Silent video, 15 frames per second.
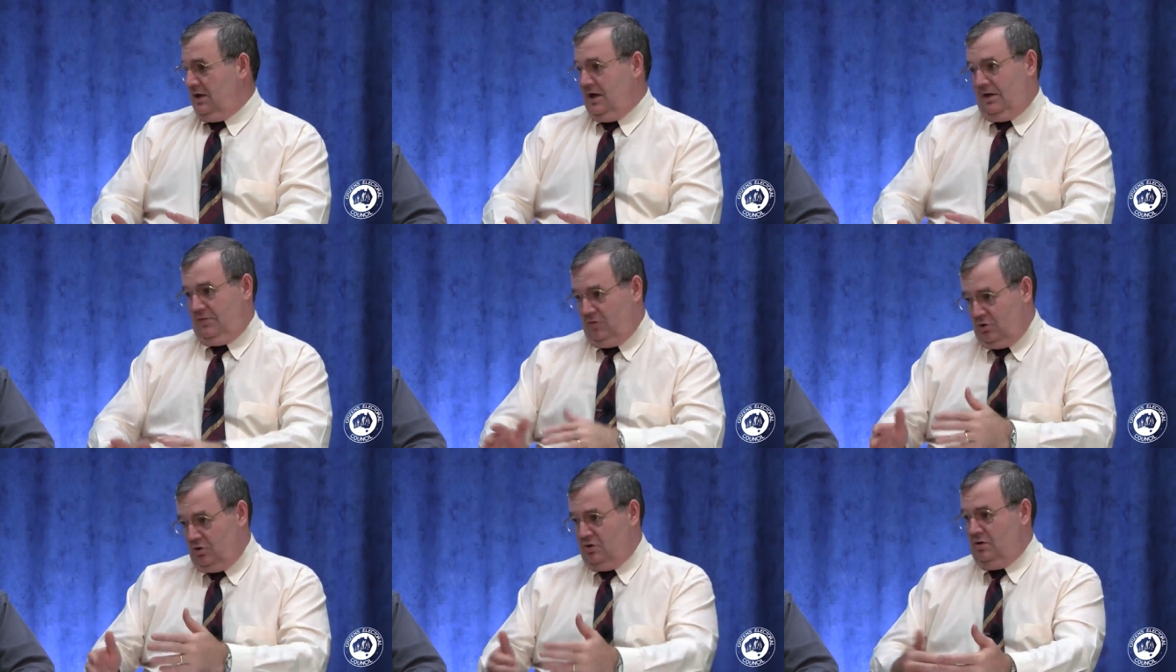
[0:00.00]
And
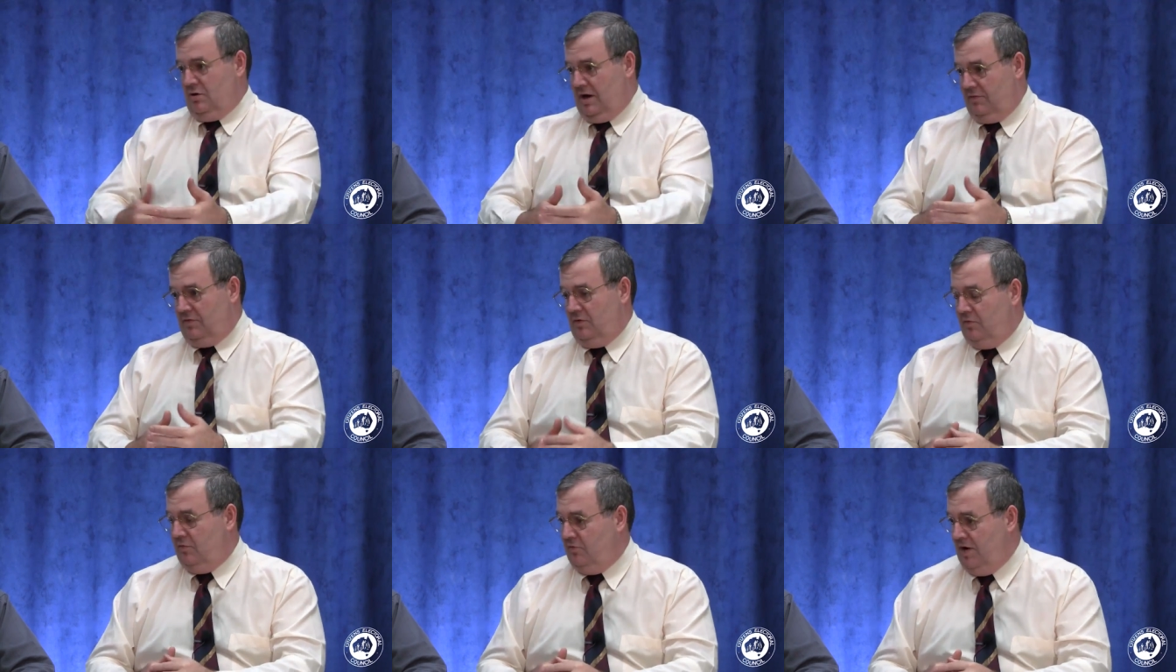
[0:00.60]
of course, you have
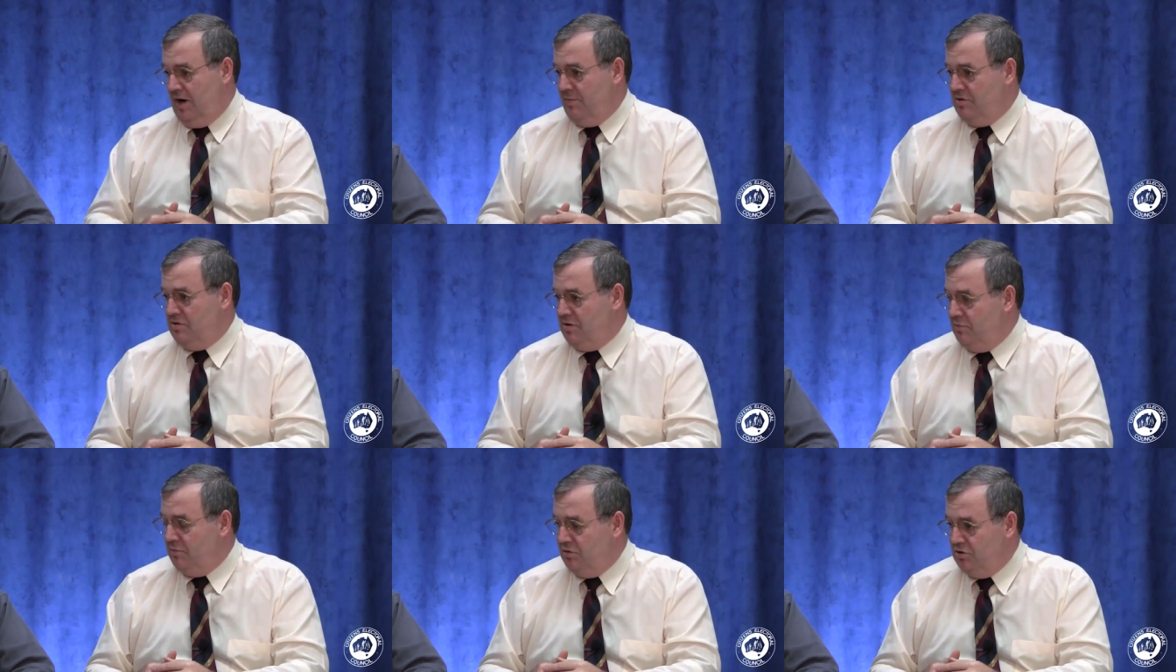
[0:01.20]
the farmers
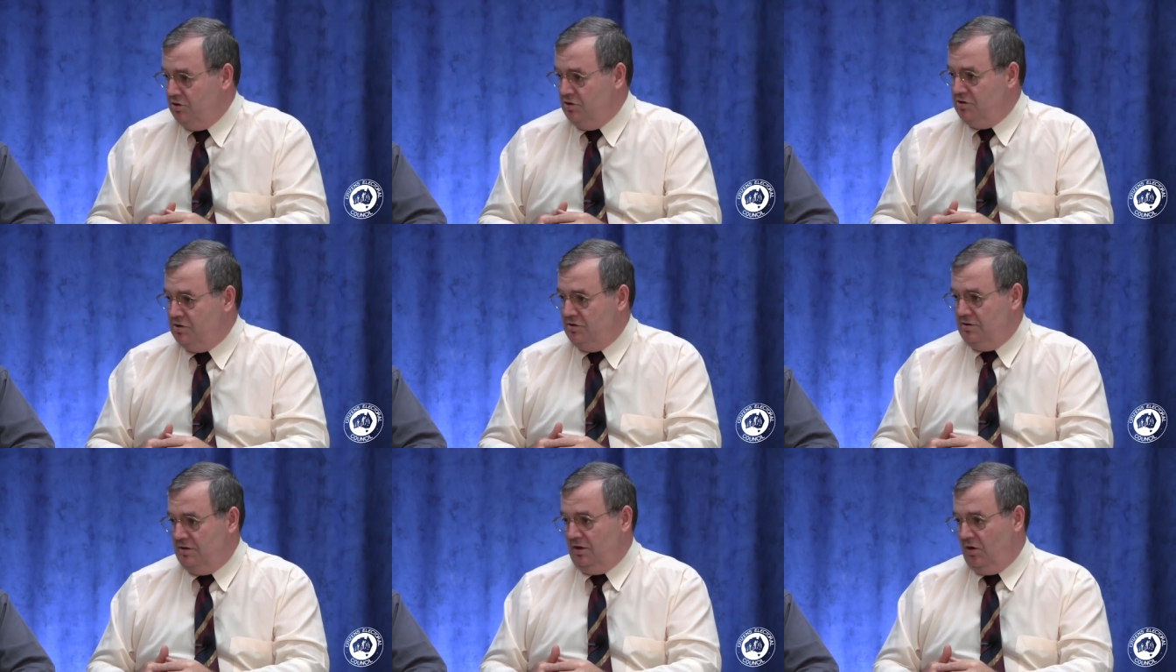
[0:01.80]
and the
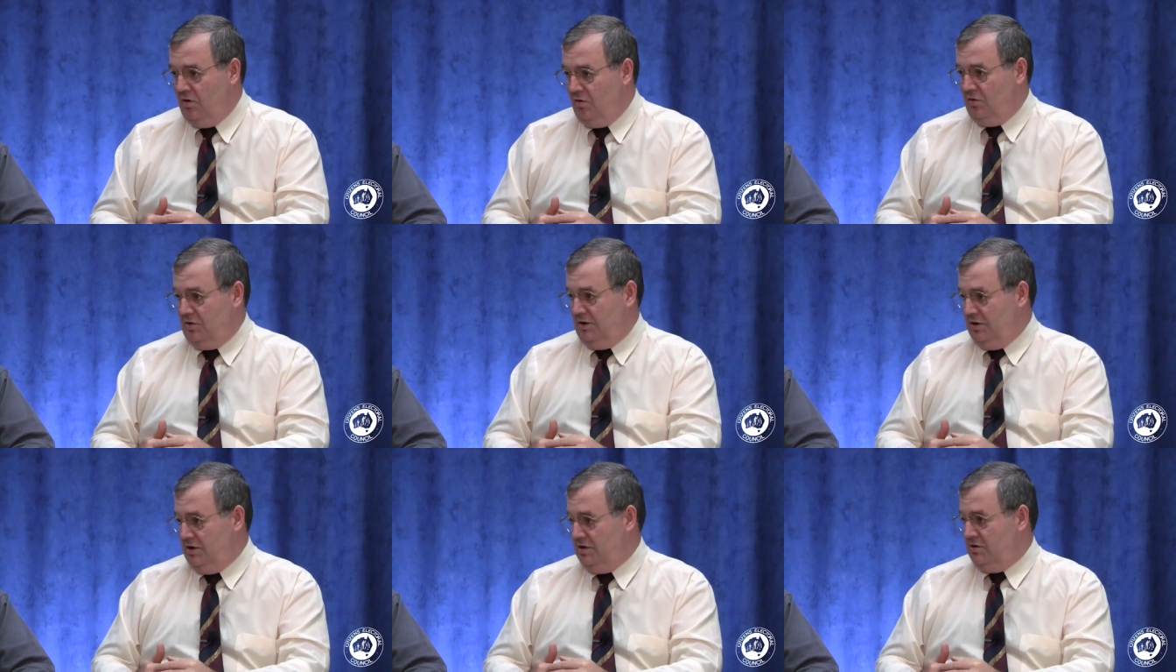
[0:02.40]
producers that are
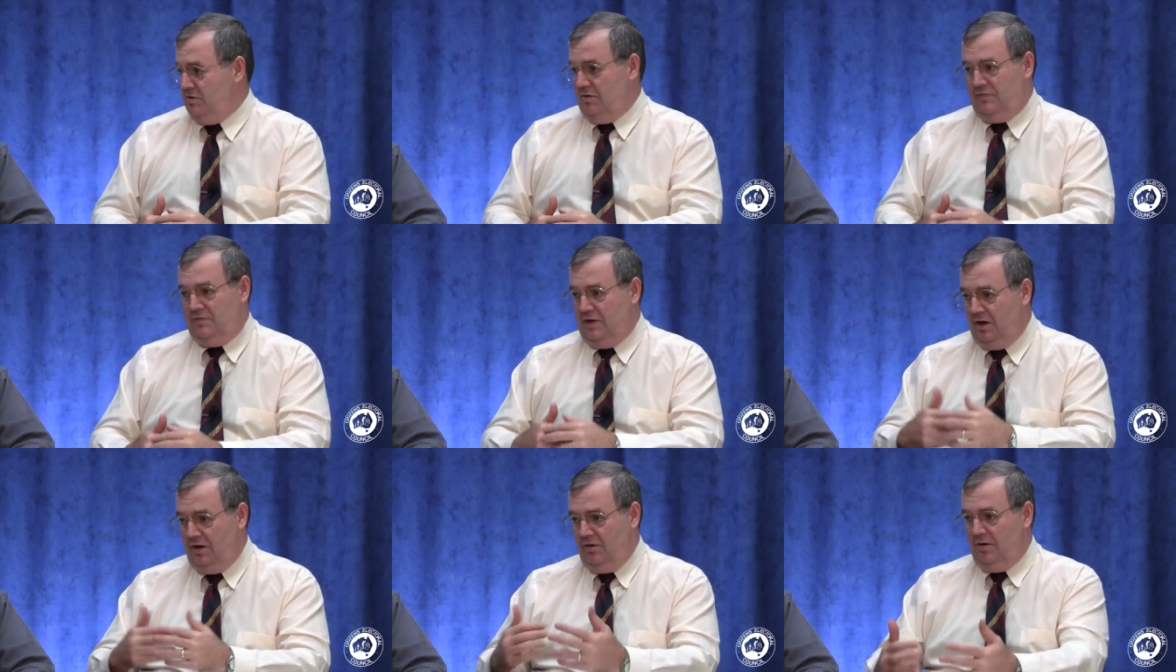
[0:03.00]
caught in this who have
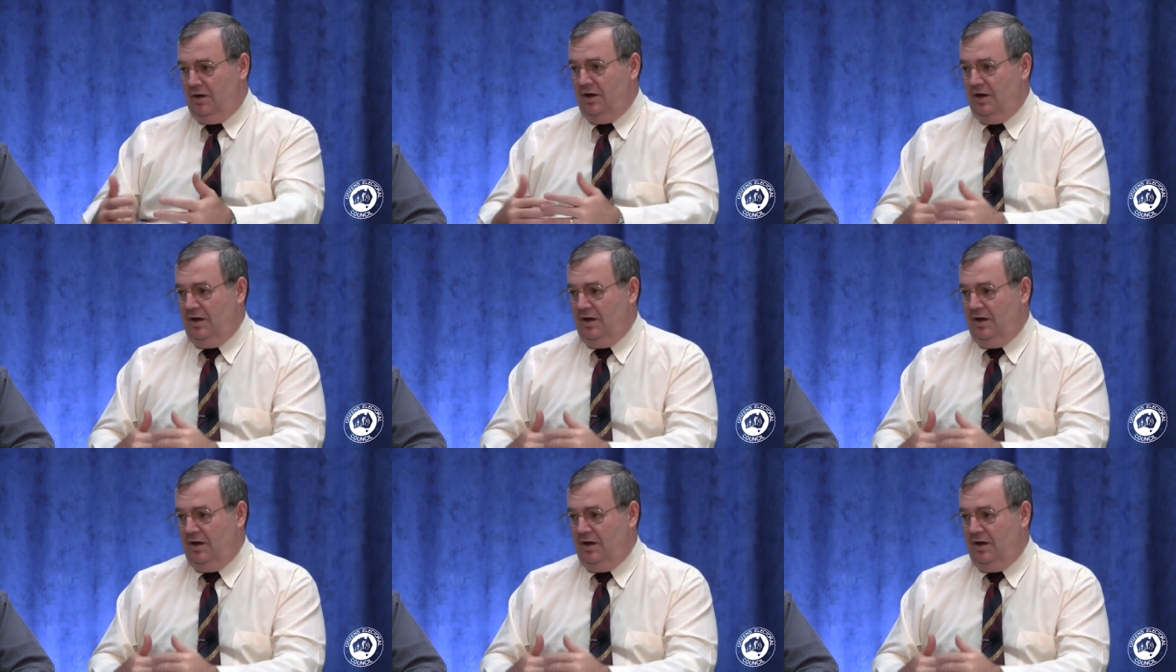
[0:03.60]
no,